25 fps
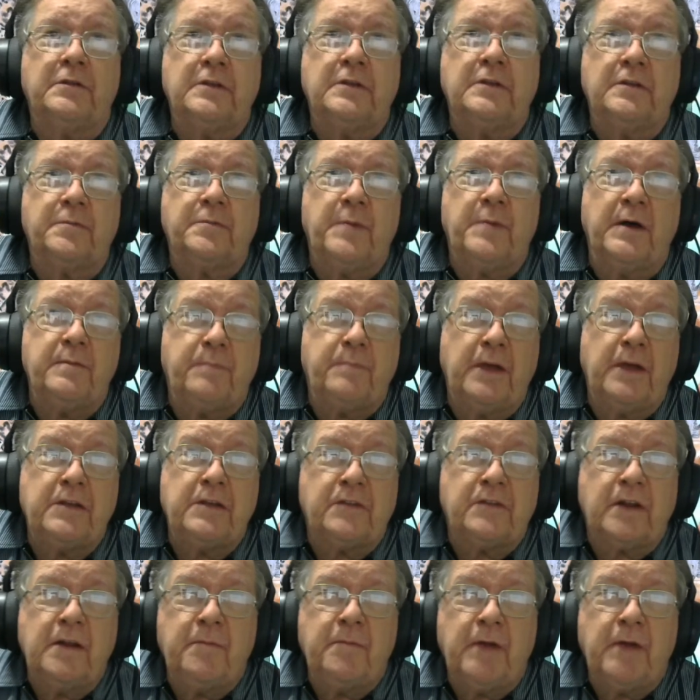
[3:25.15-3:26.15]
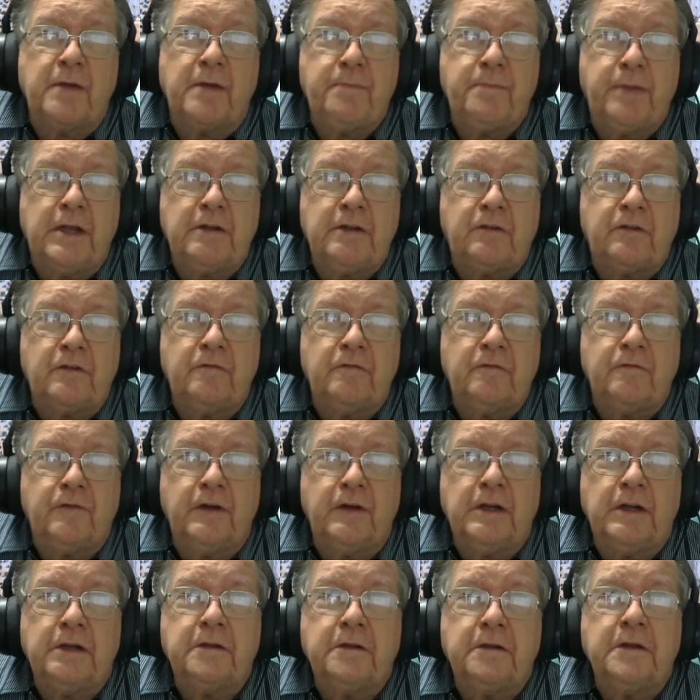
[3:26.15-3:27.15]
It's basically my pension
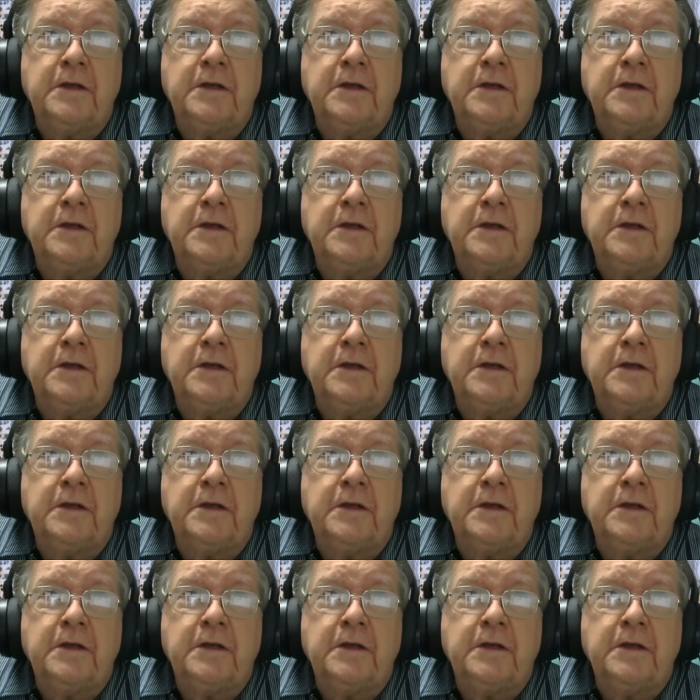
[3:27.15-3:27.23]
fund.